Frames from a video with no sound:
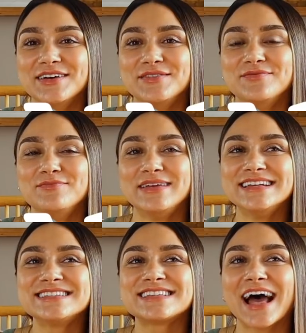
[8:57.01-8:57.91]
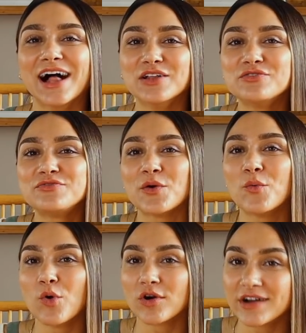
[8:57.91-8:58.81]
It means elf
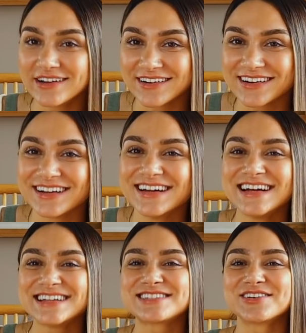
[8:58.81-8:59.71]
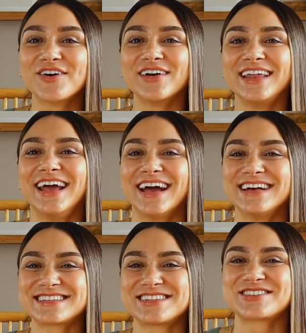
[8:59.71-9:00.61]
warrior, so it
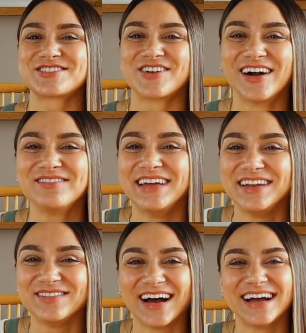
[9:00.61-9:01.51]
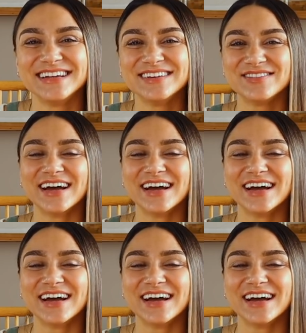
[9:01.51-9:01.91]
has a strong meaning behind it,